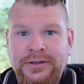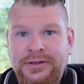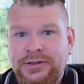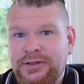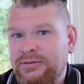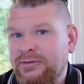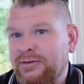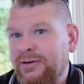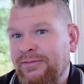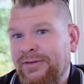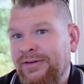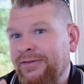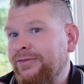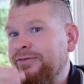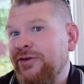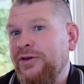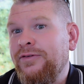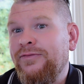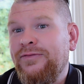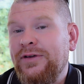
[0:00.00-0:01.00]
do a
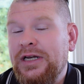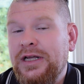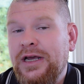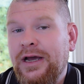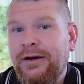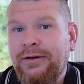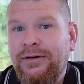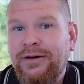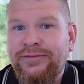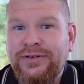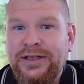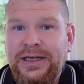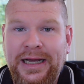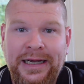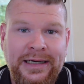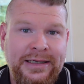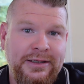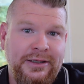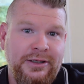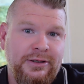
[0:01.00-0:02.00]
review video of it
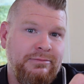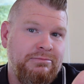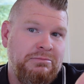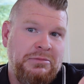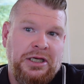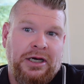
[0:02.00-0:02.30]
and,